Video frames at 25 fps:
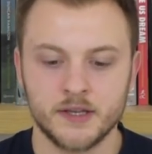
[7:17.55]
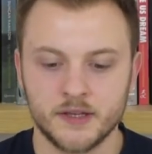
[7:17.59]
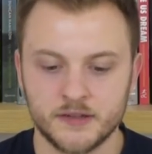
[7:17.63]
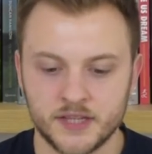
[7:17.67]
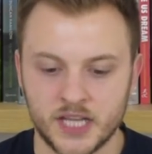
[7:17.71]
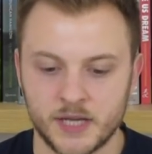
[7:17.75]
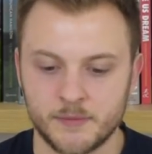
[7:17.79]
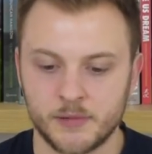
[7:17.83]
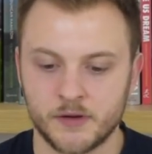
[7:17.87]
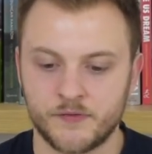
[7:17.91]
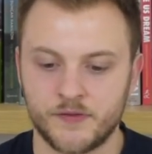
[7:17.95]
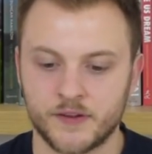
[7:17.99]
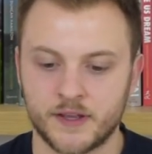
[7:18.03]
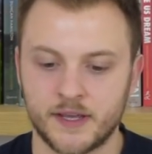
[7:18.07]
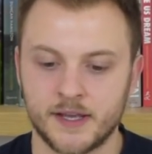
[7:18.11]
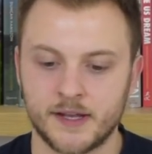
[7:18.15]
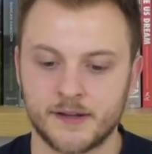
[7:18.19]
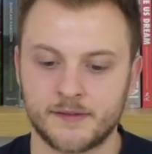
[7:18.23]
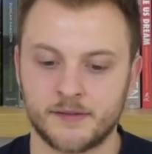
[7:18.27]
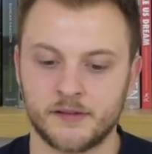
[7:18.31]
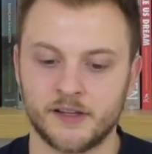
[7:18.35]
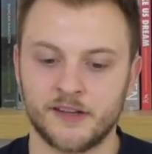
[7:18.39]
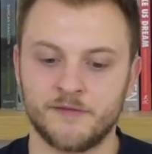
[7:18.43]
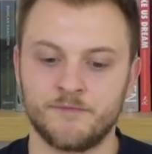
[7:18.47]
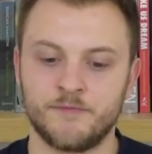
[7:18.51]
Nabil Fekir
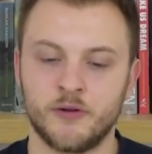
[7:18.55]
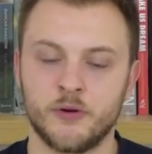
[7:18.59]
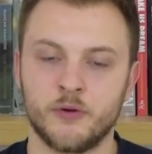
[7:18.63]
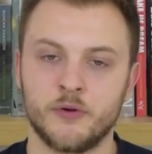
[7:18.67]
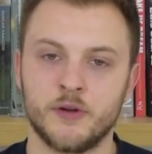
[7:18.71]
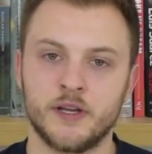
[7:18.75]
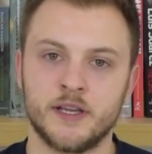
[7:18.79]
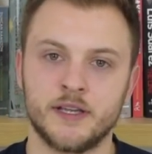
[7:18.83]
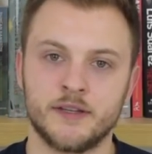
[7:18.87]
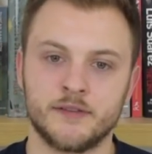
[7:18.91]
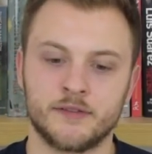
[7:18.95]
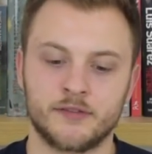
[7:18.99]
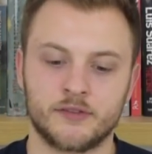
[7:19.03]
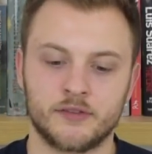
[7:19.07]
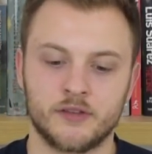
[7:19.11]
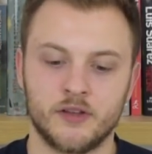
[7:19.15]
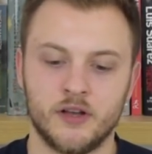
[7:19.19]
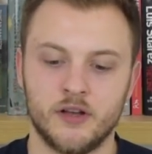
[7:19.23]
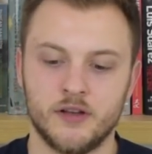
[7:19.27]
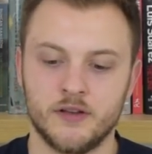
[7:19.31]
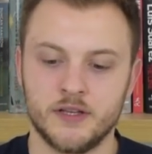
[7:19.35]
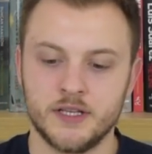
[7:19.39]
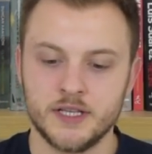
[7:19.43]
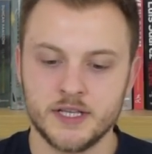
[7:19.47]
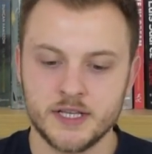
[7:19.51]
to Liverpool is
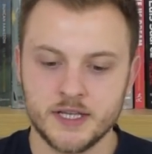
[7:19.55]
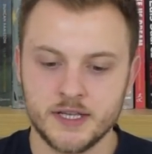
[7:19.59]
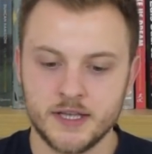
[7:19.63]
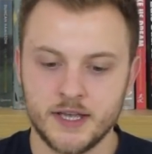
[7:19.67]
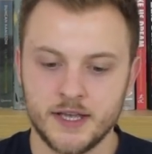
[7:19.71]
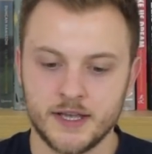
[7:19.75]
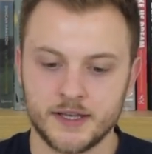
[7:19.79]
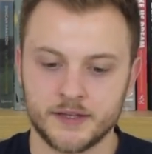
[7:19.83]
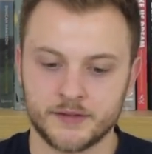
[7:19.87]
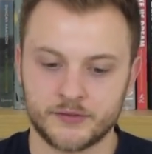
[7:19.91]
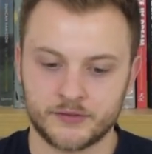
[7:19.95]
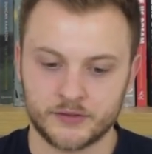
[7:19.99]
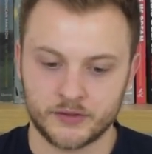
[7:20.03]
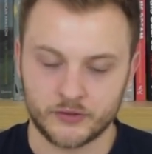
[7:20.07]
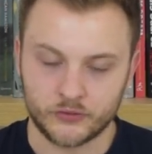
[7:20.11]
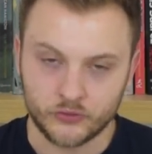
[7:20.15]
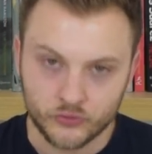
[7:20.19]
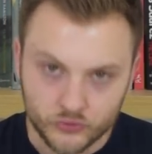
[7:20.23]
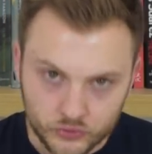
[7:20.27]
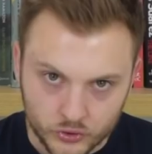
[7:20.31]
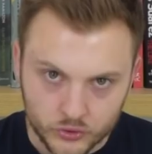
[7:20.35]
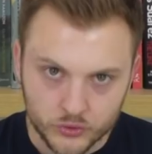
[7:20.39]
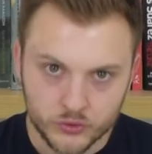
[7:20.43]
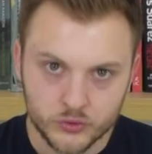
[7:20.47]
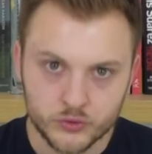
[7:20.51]

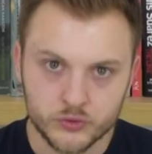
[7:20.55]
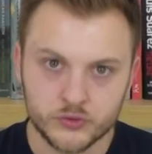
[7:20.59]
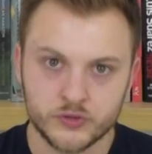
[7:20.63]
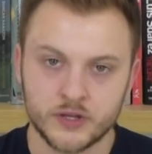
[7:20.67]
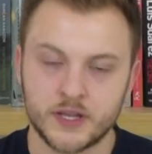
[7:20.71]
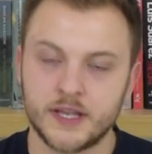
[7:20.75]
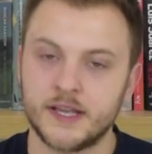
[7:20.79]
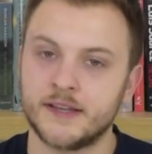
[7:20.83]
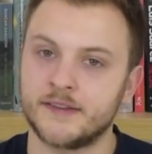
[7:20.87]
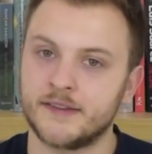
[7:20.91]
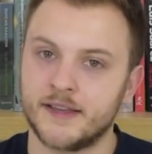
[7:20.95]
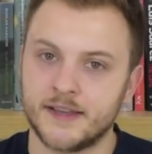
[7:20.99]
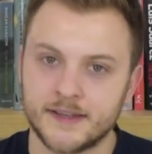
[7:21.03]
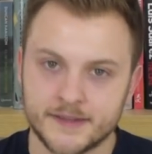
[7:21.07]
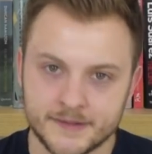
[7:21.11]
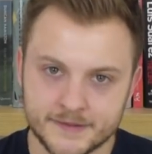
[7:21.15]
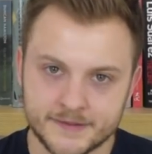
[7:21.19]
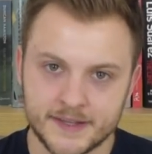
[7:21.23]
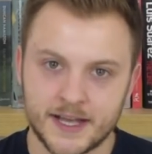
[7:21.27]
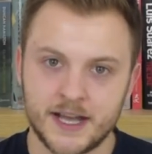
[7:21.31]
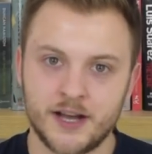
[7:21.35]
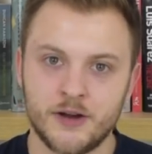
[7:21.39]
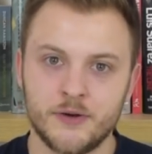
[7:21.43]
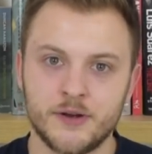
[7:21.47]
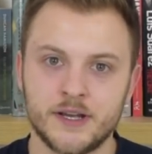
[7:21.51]
stalled. Is it in
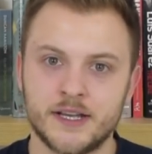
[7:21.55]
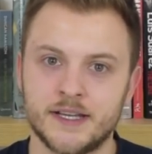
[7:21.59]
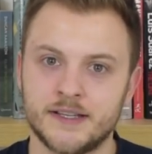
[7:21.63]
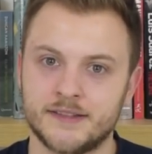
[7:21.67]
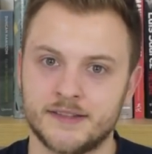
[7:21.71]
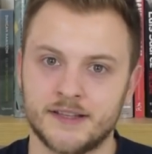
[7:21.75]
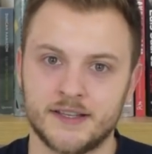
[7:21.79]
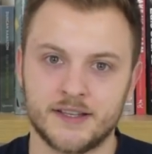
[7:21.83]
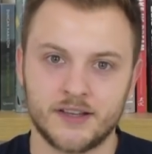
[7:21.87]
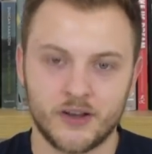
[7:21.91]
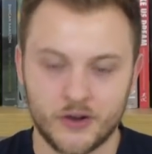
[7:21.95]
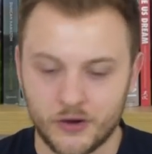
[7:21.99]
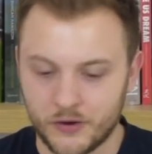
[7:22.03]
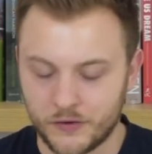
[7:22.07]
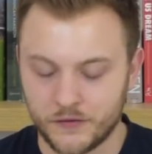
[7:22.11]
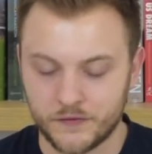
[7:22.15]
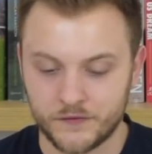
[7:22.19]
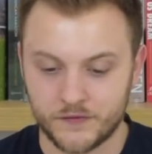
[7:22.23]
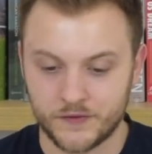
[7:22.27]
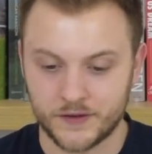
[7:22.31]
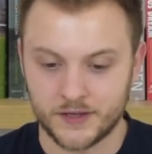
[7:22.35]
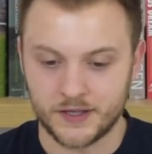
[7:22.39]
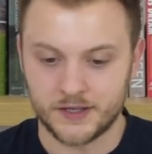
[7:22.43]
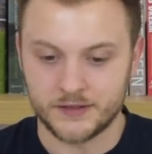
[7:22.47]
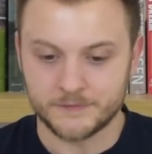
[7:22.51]
doubt? Is it
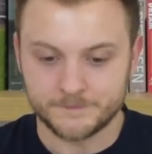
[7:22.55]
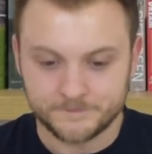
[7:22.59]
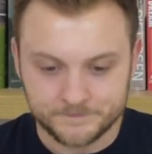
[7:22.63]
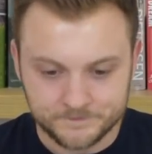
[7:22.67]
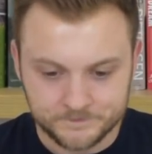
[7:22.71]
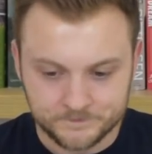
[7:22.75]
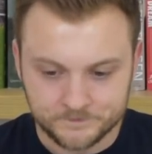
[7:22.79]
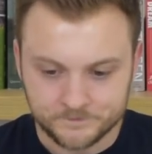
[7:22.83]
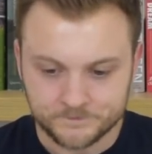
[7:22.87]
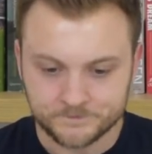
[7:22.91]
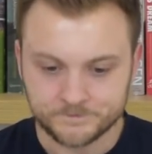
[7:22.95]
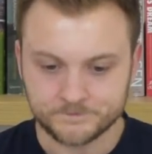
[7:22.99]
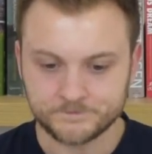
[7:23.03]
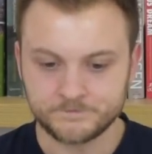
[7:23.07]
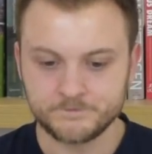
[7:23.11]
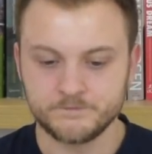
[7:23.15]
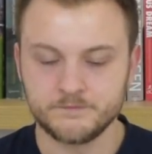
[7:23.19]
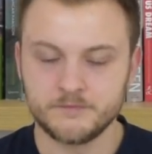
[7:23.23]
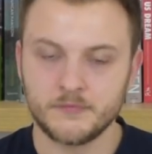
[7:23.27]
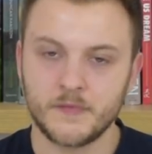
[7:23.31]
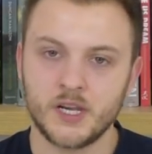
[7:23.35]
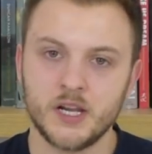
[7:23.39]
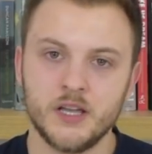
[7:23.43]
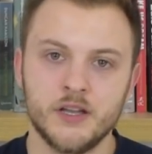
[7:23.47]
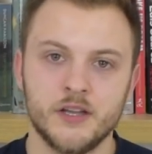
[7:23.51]
off?
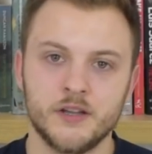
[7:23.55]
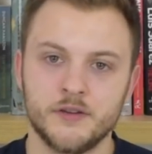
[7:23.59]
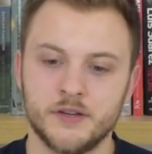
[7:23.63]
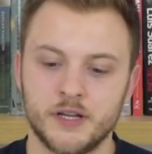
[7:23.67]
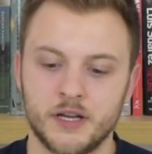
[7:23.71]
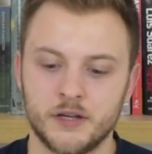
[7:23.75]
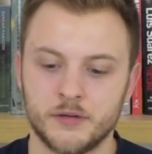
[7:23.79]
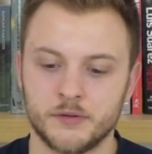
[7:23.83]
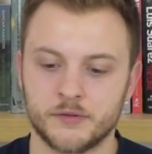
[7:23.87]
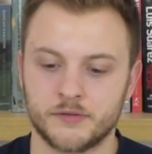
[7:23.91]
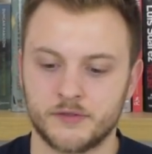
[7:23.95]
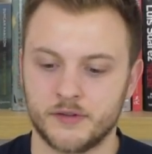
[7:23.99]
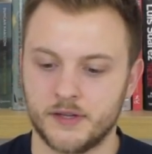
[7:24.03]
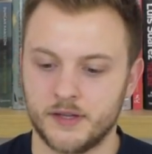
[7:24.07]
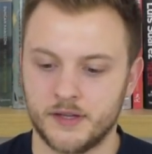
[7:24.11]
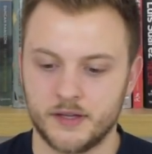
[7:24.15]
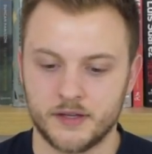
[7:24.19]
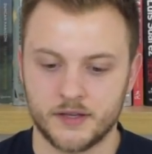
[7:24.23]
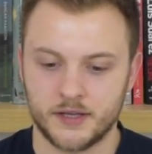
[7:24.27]
Who knows?